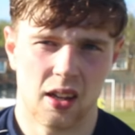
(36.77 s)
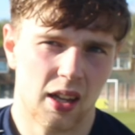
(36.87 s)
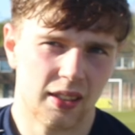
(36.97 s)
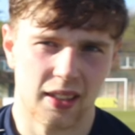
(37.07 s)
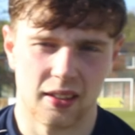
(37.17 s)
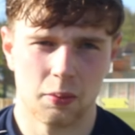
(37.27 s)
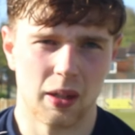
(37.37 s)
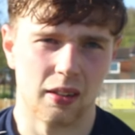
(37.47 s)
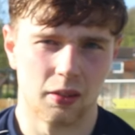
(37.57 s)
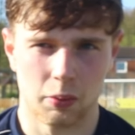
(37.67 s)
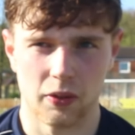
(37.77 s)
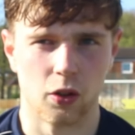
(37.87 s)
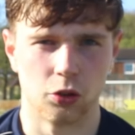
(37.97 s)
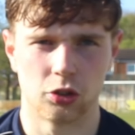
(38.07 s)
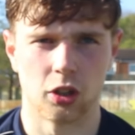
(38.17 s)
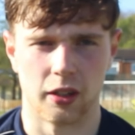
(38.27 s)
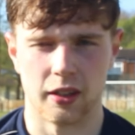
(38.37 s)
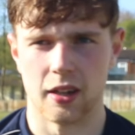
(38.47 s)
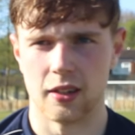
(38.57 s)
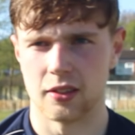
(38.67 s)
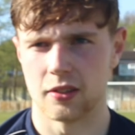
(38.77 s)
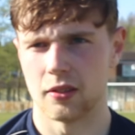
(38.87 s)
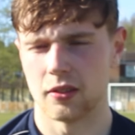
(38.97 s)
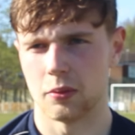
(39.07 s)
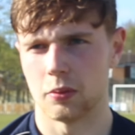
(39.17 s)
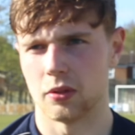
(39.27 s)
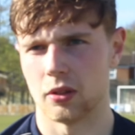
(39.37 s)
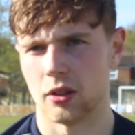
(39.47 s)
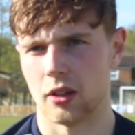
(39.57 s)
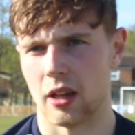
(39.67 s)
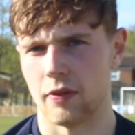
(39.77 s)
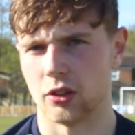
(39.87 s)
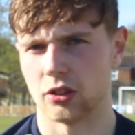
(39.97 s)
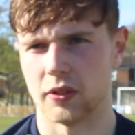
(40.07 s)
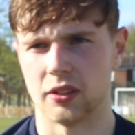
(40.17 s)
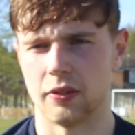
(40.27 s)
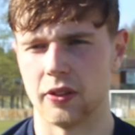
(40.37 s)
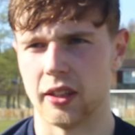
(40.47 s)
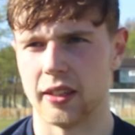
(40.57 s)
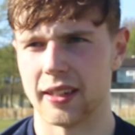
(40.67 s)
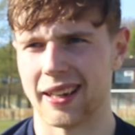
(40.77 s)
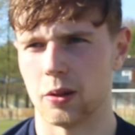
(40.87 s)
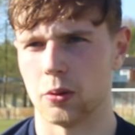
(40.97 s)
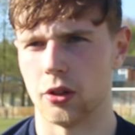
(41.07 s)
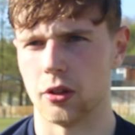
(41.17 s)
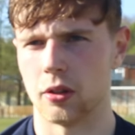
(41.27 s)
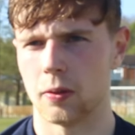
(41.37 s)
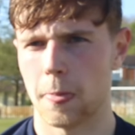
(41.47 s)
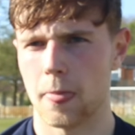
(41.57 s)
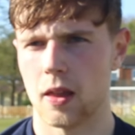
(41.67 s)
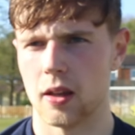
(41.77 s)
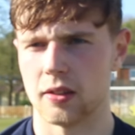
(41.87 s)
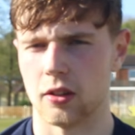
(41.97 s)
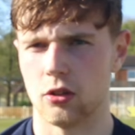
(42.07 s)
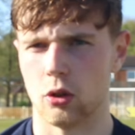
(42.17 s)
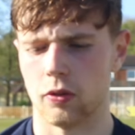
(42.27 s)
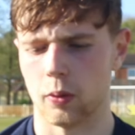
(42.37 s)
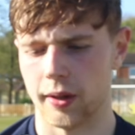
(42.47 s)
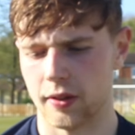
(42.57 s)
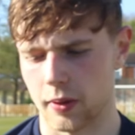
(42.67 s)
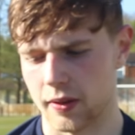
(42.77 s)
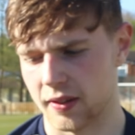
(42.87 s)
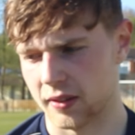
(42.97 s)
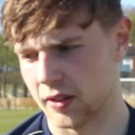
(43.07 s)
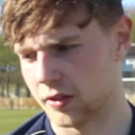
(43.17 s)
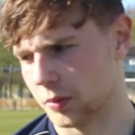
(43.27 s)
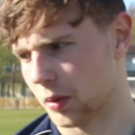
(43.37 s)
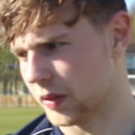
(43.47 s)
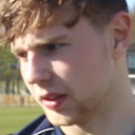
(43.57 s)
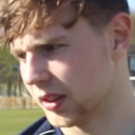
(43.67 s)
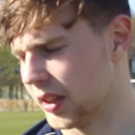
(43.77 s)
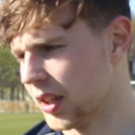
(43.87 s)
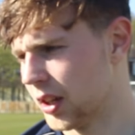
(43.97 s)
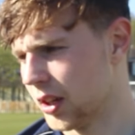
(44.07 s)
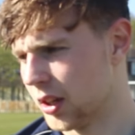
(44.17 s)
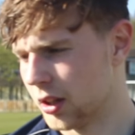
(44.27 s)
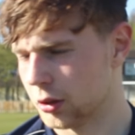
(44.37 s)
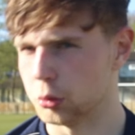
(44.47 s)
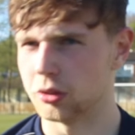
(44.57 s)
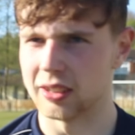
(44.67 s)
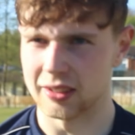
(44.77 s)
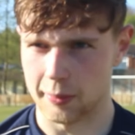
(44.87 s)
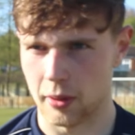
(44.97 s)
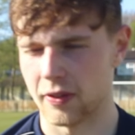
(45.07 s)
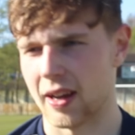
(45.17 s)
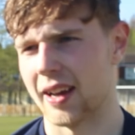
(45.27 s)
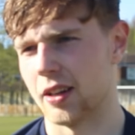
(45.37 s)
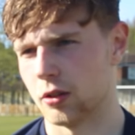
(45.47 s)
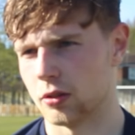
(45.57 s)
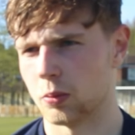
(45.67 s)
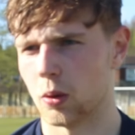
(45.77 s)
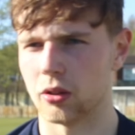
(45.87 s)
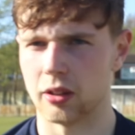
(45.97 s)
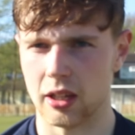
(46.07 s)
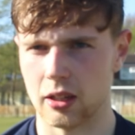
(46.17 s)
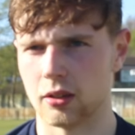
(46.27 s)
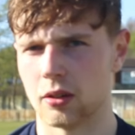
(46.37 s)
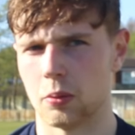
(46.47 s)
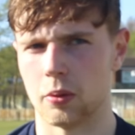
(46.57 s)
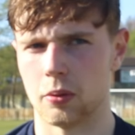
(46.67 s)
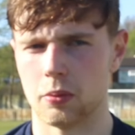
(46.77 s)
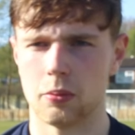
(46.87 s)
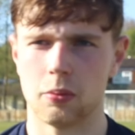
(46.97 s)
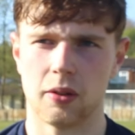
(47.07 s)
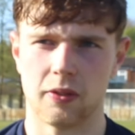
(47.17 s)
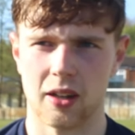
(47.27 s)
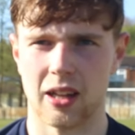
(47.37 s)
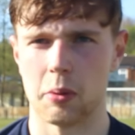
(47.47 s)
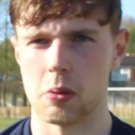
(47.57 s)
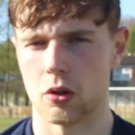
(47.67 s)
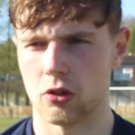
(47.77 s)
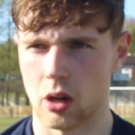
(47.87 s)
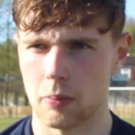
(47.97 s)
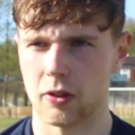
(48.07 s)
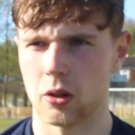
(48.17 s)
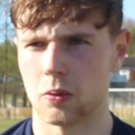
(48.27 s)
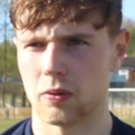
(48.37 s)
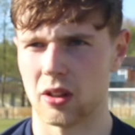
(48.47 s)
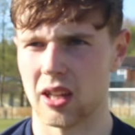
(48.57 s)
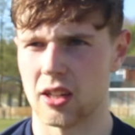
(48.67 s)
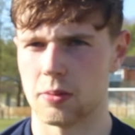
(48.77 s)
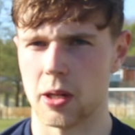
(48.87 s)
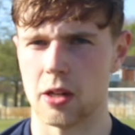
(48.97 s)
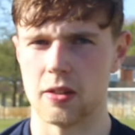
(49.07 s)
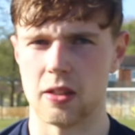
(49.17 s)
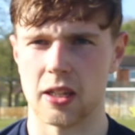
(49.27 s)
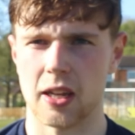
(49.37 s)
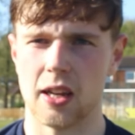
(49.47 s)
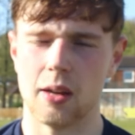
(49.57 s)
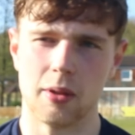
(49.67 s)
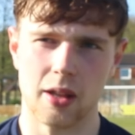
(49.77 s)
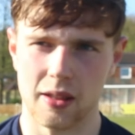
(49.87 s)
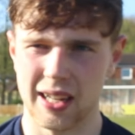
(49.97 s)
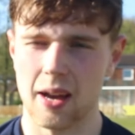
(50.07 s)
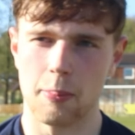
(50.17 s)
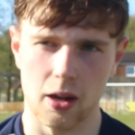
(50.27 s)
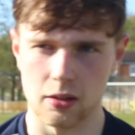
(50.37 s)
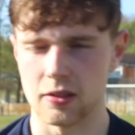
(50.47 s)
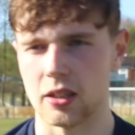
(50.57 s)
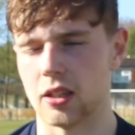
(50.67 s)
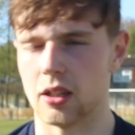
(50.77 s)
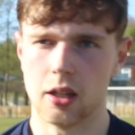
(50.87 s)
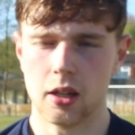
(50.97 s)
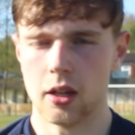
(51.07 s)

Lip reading: I said, well, we've all just gone in there and everyone's obviously feeling down, and it's a tough way to end the season. Obviously, losing in the semi-final, 1-0, we felt like we were on top for large periods in the game, and then they get a penalty and